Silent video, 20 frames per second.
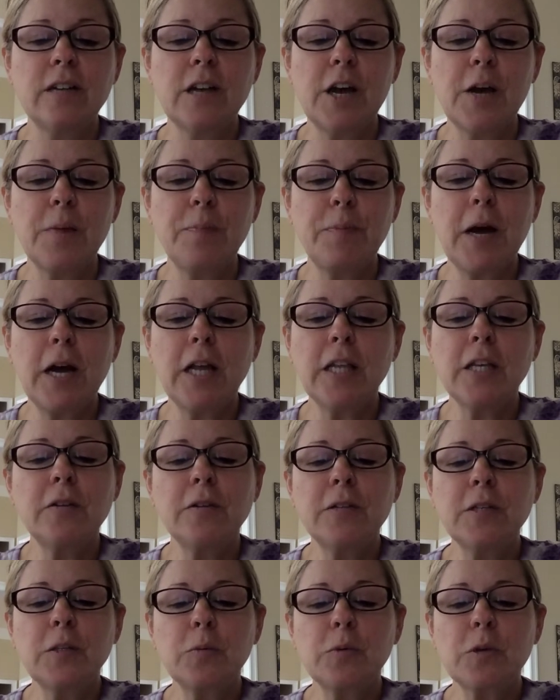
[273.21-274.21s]
Apollo
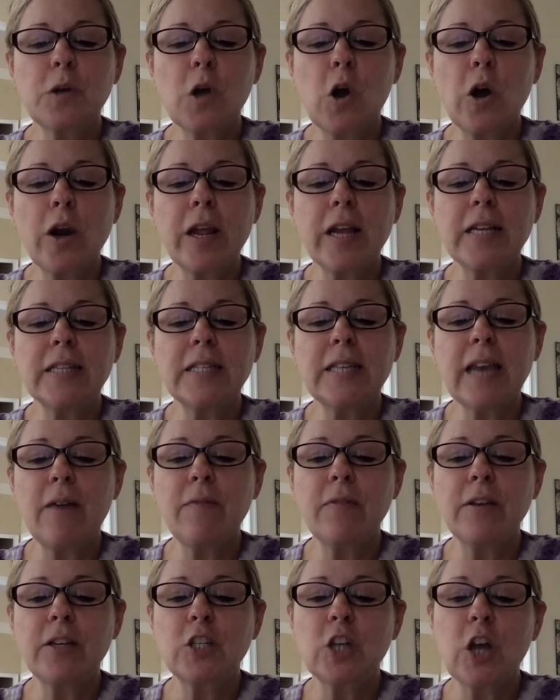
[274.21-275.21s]
is regarded as
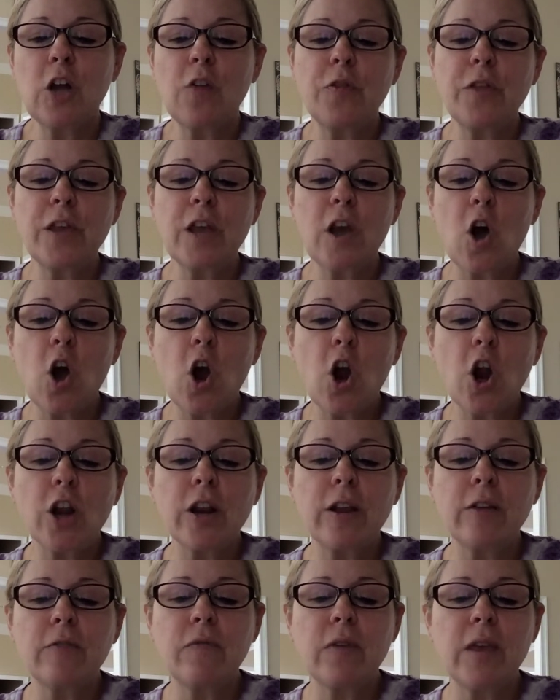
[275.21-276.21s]
having taught the
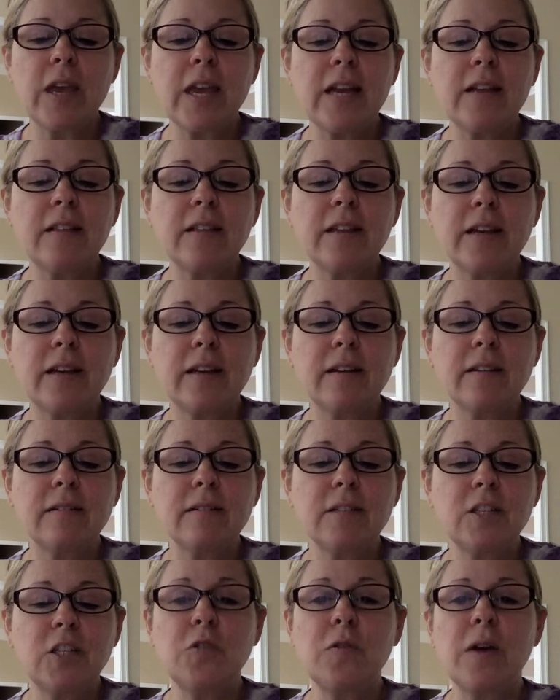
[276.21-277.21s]
art of healing
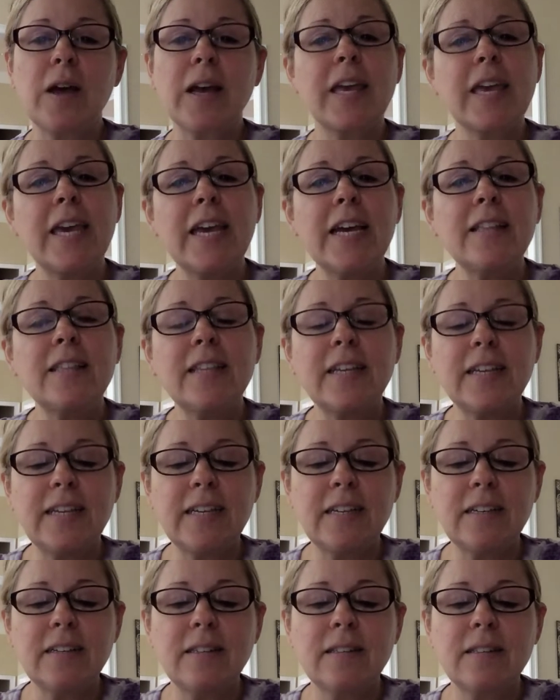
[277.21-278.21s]
to
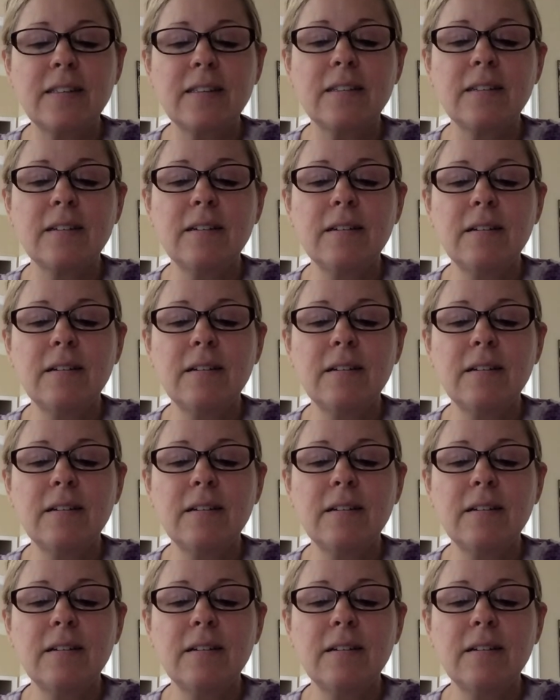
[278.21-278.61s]
Achilles,